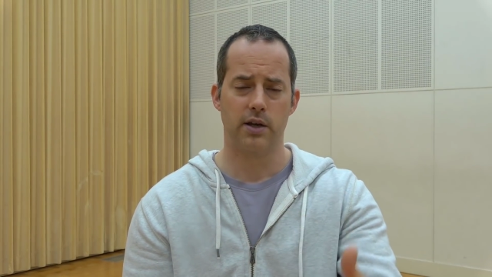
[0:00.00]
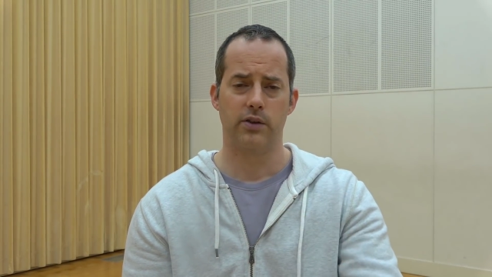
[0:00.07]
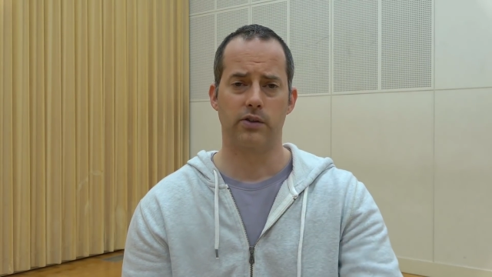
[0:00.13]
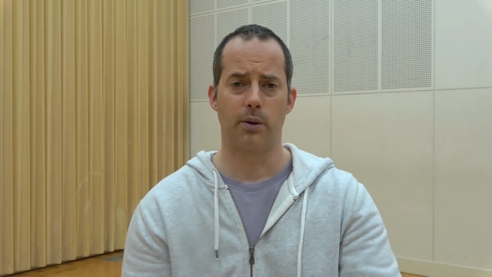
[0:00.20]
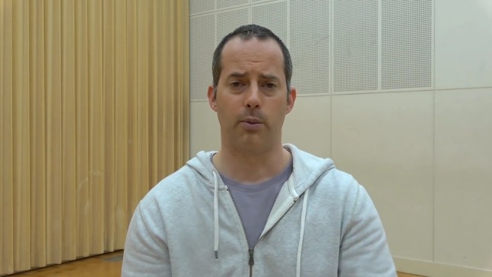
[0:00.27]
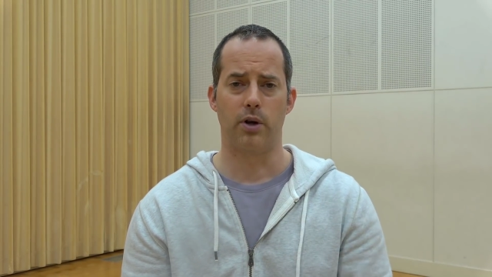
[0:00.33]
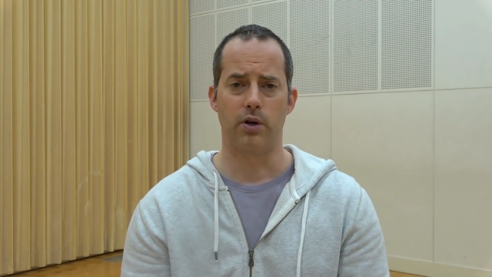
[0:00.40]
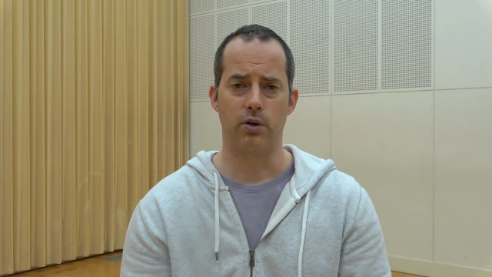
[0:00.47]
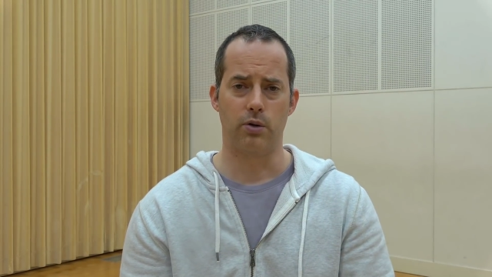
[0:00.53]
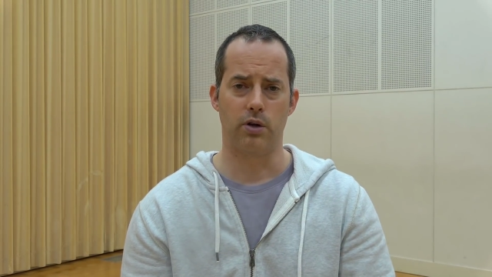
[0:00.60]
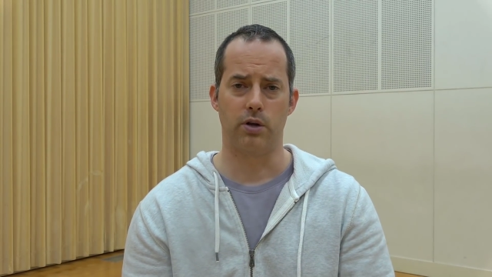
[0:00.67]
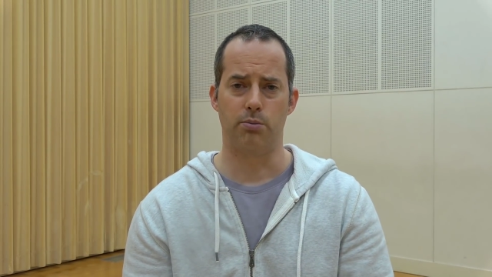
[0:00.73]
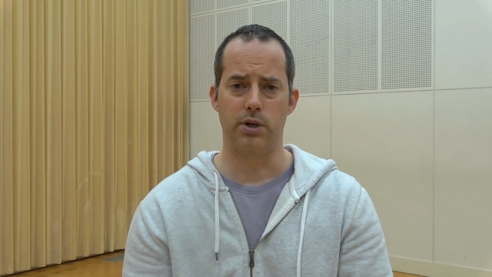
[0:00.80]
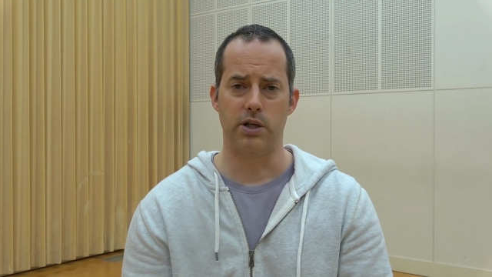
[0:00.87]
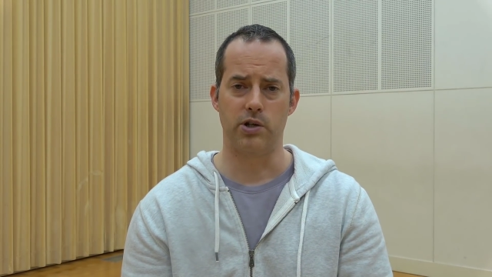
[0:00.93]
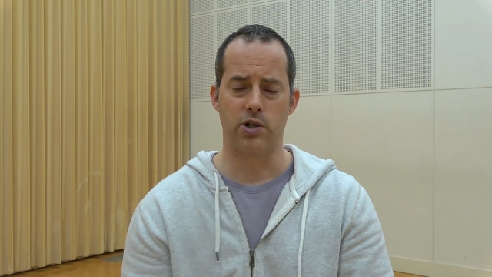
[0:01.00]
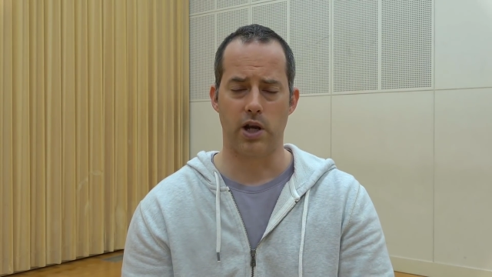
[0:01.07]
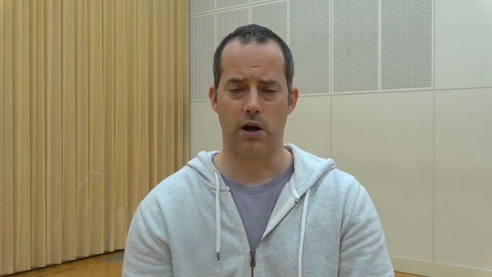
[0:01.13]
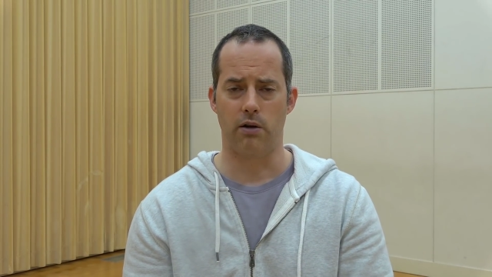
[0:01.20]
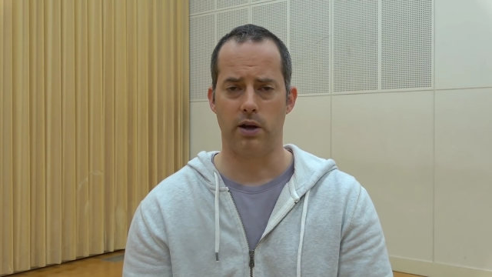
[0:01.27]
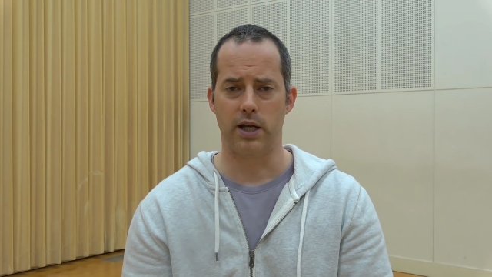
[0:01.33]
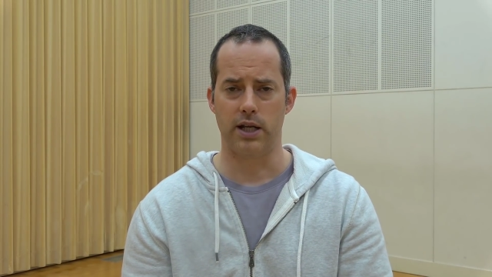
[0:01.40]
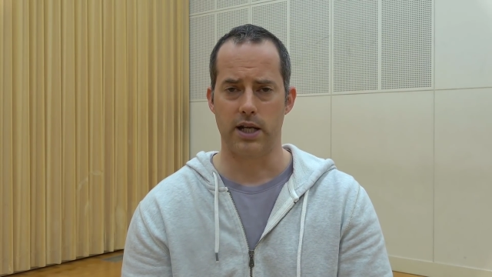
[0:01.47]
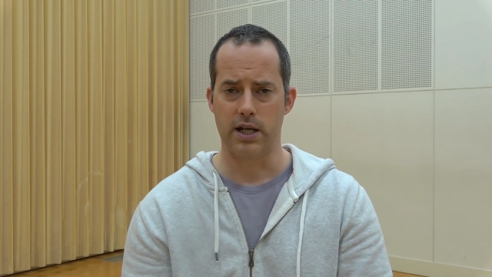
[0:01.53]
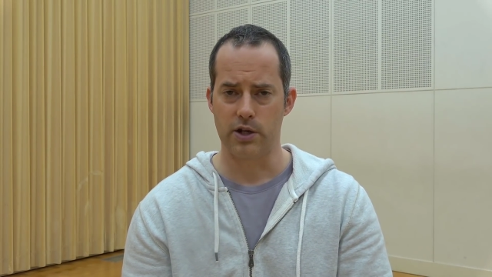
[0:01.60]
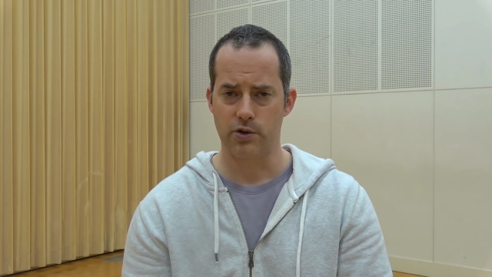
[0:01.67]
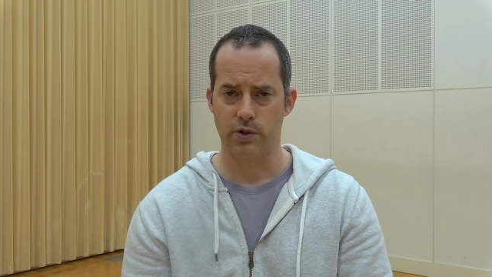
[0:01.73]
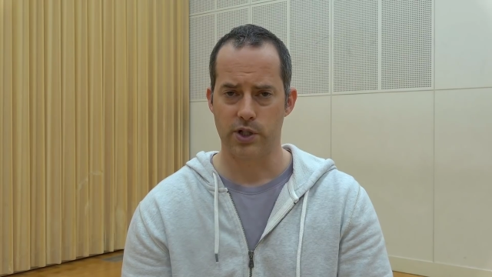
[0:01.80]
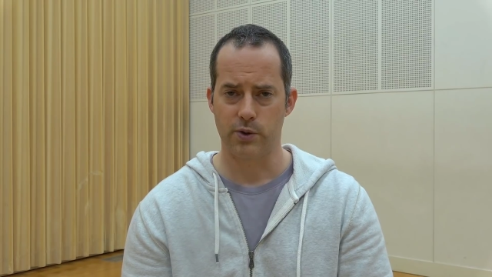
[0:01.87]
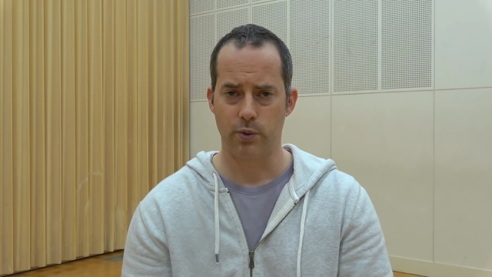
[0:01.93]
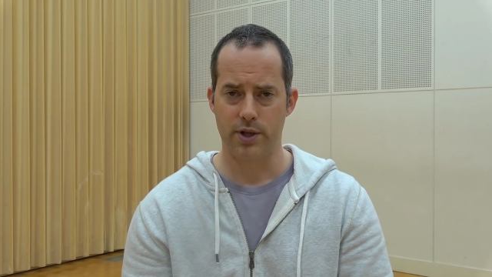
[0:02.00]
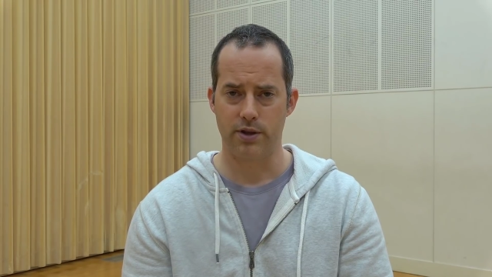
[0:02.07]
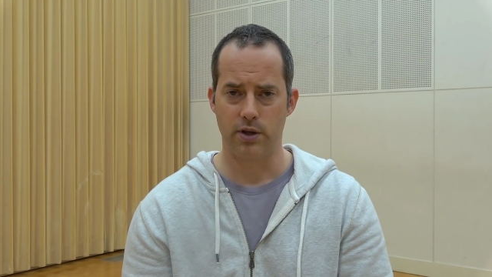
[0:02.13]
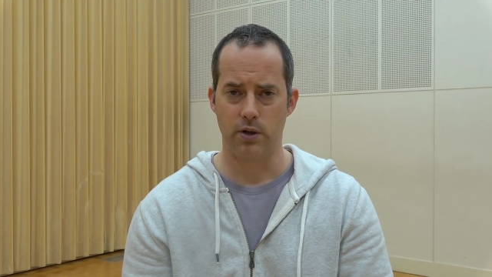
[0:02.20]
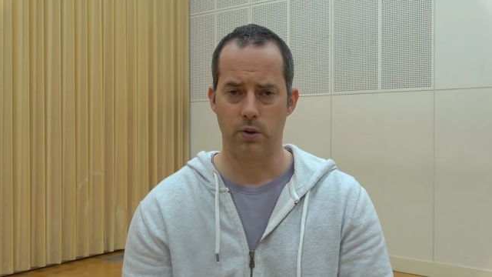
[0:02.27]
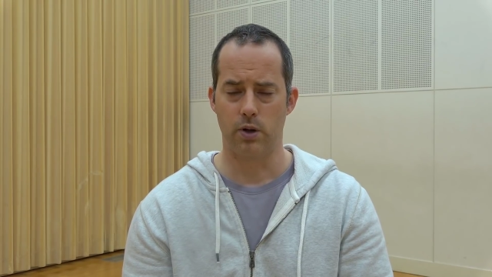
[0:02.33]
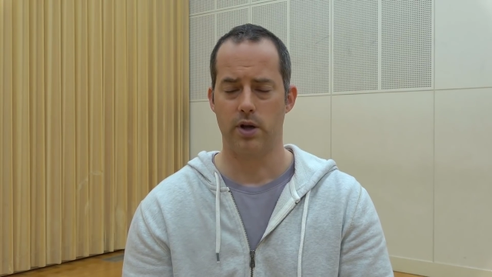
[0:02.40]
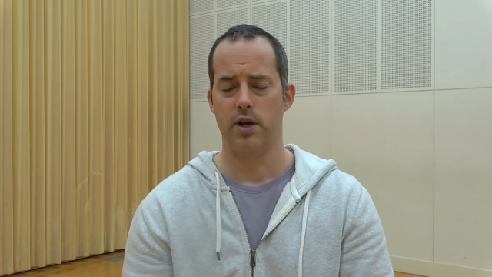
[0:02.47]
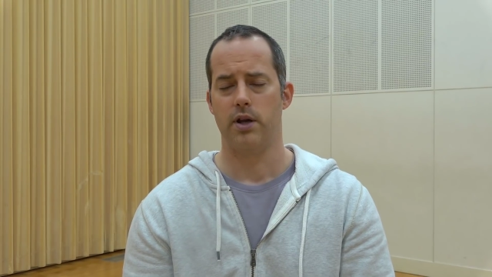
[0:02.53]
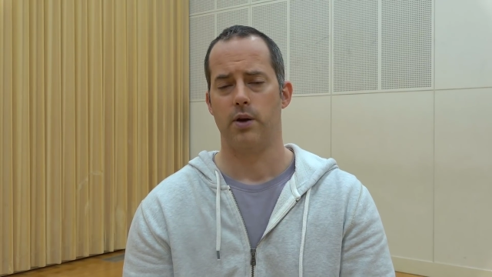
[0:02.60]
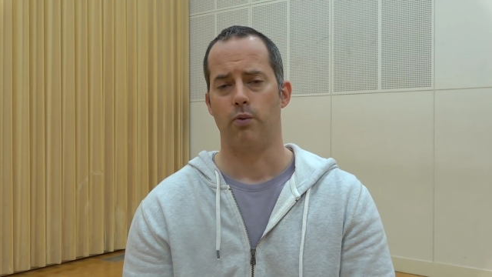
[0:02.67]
someone who could be sharing an interest with you